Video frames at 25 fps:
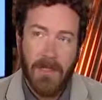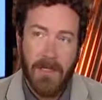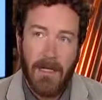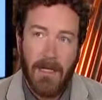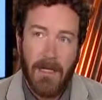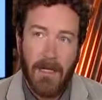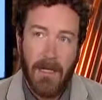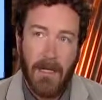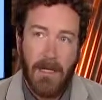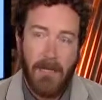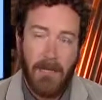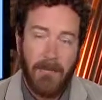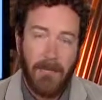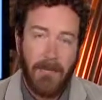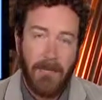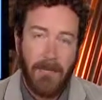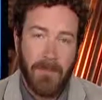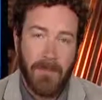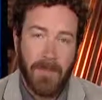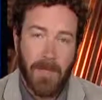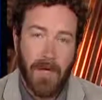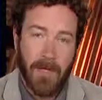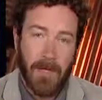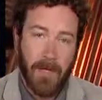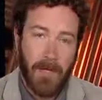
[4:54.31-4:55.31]
Uh,
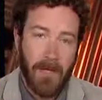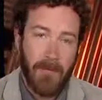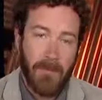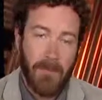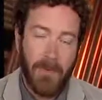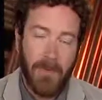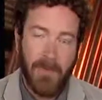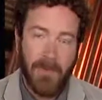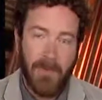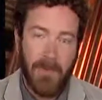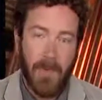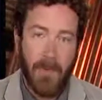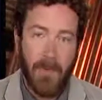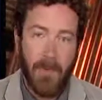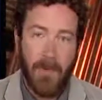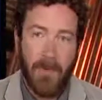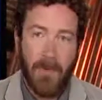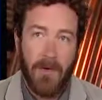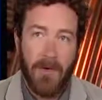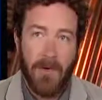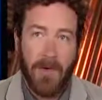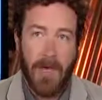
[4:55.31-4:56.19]
and Jon Heder plays my brother,